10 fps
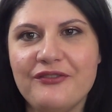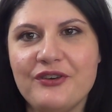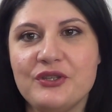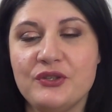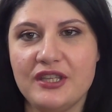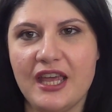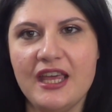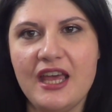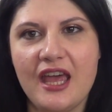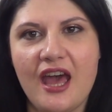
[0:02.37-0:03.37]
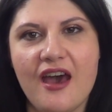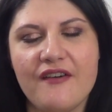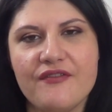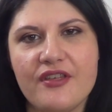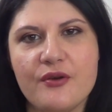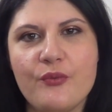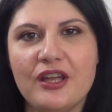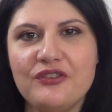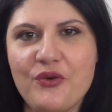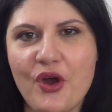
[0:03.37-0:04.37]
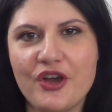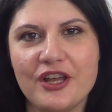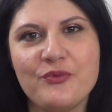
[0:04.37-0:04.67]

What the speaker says: For today I have the What Rocked